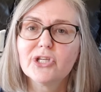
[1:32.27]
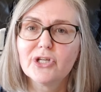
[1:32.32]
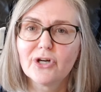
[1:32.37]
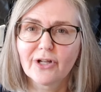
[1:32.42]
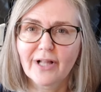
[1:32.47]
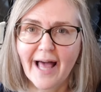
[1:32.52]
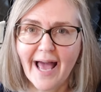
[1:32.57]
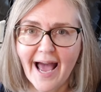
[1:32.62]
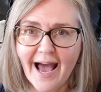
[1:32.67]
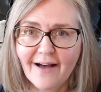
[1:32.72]

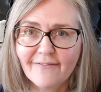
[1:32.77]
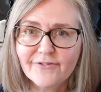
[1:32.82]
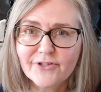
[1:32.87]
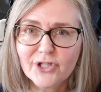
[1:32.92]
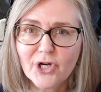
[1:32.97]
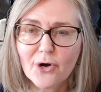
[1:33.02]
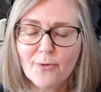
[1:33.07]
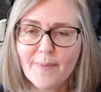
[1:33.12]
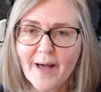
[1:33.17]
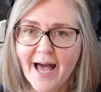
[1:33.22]
you'll have
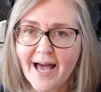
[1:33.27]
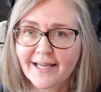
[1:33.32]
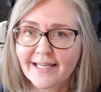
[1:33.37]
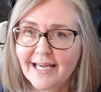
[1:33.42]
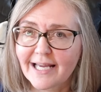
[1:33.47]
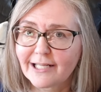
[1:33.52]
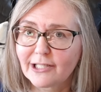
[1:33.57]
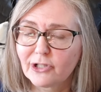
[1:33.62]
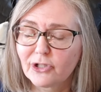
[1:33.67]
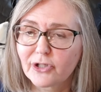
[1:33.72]
to go back
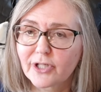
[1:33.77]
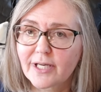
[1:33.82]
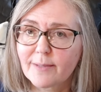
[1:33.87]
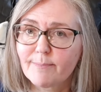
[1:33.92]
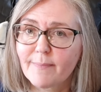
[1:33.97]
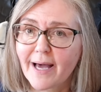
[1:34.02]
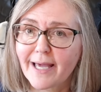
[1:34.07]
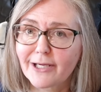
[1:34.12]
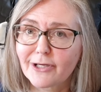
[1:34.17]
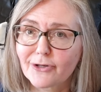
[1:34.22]
and look
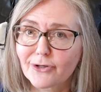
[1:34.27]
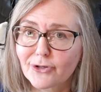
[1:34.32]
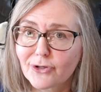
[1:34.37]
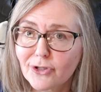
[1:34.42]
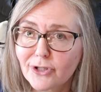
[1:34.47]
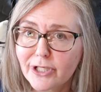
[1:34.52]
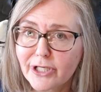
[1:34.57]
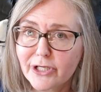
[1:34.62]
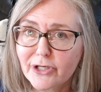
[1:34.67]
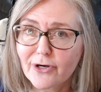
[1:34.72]
at my
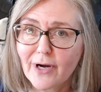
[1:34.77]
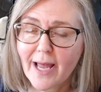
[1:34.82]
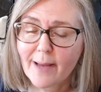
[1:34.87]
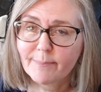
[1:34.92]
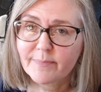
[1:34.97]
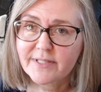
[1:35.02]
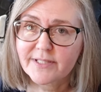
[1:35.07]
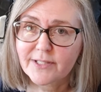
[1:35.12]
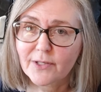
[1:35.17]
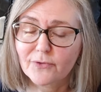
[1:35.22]
earlier
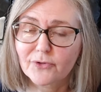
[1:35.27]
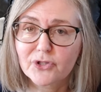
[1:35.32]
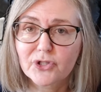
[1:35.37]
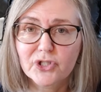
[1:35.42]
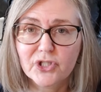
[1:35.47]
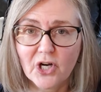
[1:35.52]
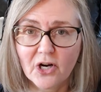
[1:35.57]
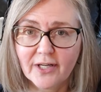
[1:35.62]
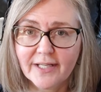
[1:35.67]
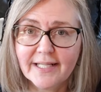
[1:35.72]
episodes
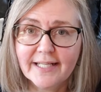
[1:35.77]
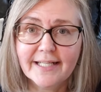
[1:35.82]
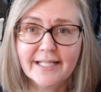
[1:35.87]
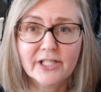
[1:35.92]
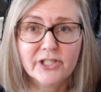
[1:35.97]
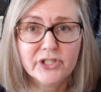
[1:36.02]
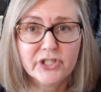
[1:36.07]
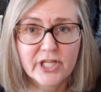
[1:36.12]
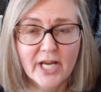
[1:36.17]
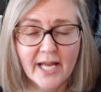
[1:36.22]
starting
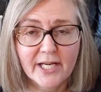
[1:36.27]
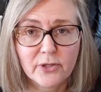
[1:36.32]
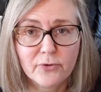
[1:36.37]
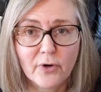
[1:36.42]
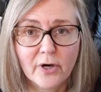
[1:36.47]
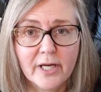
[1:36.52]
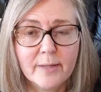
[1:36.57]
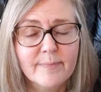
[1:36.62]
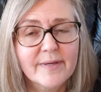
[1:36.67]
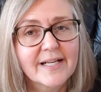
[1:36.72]
in
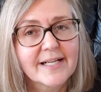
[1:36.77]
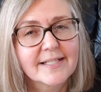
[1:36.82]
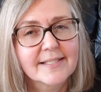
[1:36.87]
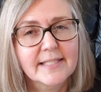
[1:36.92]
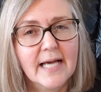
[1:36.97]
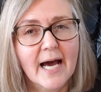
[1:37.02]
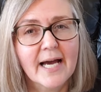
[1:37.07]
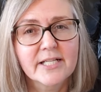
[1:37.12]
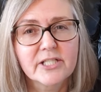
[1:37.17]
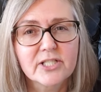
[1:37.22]
January because
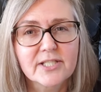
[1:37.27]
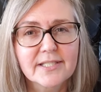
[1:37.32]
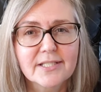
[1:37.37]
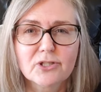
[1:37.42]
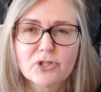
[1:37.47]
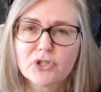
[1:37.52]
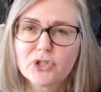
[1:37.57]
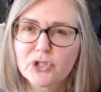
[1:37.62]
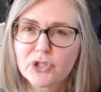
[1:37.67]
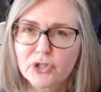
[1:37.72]
I just
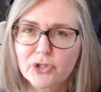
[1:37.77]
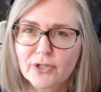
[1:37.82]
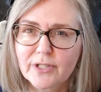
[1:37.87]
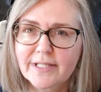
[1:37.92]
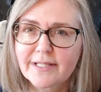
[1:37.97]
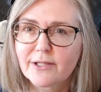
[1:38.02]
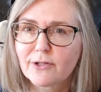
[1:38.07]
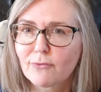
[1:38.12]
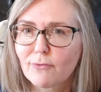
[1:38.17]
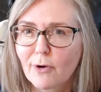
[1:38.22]

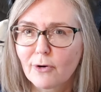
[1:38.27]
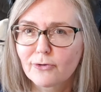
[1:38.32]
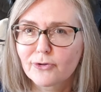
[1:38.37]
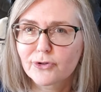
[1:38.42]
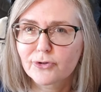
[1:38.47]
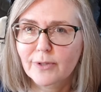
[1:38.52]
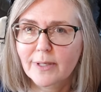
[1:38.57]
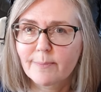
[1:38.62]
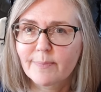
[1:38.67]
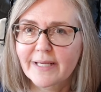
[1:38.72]
inserted the road
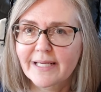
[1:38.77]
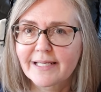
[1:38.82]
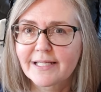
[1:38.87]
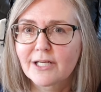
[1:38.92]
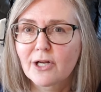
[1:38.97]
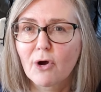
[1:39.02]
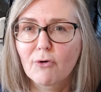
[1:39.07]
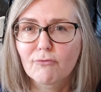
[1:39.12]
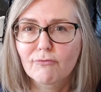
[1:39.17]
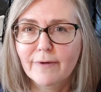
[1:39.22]
trip
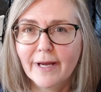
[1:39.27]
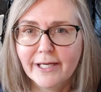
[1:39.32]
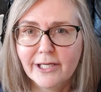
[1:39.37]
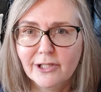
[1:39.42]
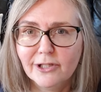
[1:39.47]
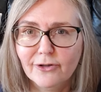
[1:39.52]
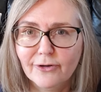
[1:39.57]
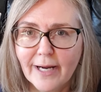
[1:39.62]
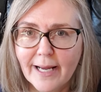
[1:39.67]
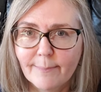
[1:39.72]
in
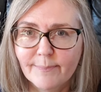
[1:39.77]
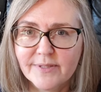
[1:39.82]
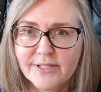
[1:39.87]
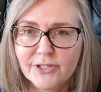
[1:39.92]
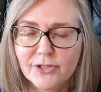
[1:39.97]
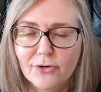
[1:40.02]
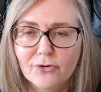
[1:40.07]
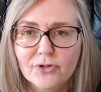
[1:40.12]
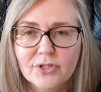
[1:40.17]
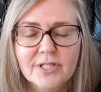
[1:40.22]
regular
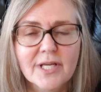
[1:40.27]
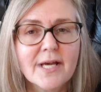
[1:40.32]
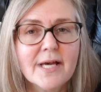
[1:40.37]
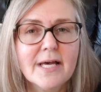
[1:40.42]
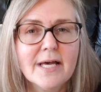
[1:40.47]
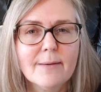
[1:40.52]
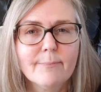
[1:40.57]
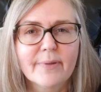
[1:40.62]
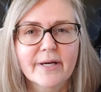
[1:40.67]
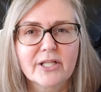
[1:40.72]
episodes.
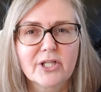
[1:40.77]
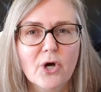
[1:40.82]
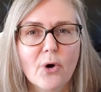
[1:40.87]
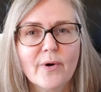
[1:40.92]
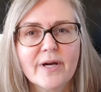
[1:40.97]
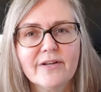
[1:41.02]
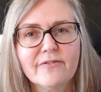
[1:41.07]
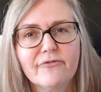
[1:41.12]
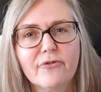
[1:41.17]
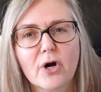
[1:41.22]
But
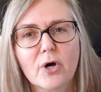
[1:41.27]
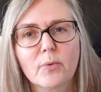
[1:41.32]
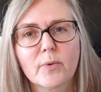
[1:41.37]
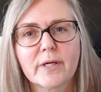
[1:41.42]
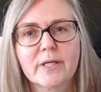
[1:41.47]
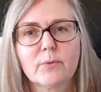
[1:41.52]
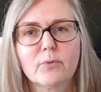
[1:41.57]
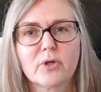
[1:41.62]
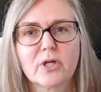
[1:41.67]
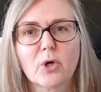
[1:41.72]
going
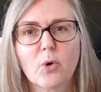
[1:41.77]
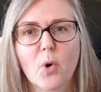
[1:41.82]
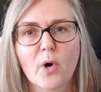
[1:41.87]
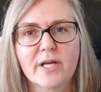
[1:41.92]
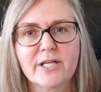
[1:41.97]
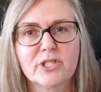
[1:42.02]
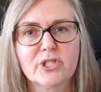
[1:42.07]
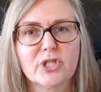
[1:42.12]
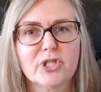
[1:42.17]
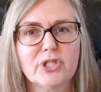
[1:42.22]
forward, we're
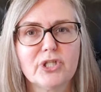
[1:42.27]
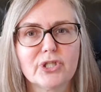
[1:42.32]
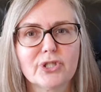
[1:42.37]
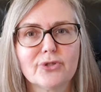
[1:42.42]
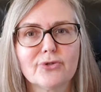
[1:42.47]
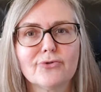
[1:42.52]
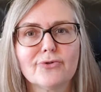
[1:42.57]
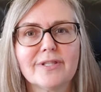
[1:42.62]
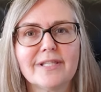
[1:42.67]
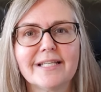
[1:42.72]
going to
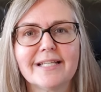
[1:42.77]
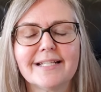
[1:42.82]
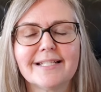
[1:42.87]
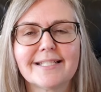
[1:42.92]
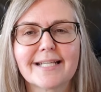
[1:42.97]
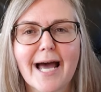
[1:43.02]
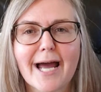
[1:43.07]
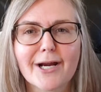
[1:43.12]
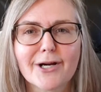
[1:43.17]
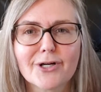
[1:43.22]
do the
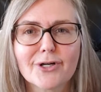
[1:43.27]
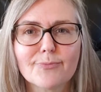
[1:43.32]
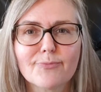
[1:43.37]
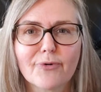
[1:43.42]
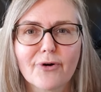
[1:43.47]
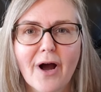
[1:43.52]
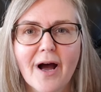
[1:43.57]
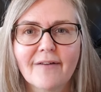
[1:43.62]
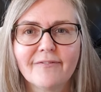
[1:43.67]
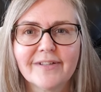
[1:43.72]
entire
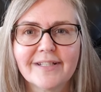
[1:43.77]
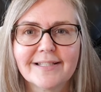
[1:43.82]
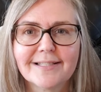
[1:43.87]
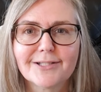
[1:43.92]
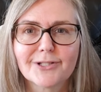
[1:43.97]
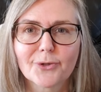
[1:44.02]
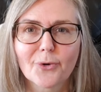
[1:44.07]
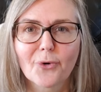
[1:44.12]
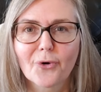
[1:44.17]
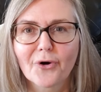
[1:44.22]

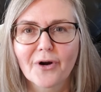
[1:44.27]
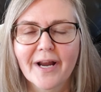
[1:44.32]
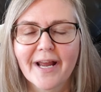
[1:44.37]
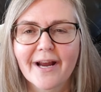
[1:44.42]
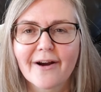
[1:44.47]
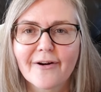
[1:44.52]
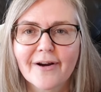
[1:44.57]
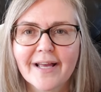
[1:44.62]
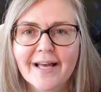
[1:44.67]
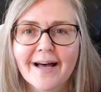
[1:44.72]
province or
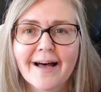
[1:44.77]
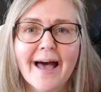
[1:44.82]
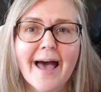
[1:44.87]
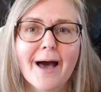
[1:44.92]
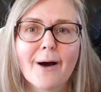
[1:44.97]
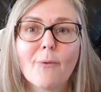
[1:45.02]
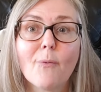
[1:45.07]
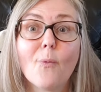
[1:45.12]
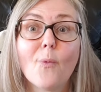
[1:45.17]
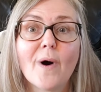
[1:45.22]
area
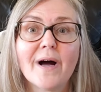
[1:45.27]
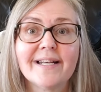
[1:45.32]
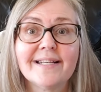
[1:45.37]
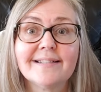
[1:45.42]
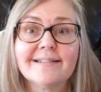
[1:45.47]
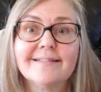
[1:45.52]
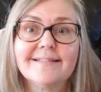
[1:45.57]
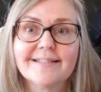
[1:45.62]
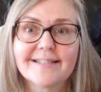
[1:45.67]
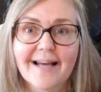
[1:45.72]
at
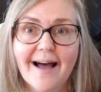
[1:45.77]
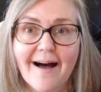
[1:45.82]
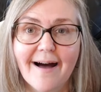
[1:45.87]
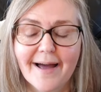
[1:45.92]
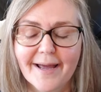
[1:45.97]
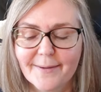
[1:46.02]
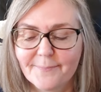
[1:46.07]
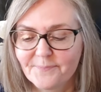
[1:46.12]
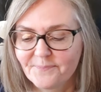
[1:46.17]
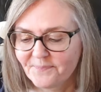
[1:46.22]
one
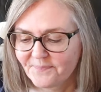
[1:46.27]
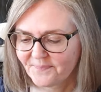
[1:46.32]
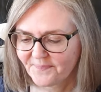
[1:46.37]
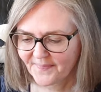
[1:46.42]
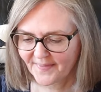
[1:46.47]
time.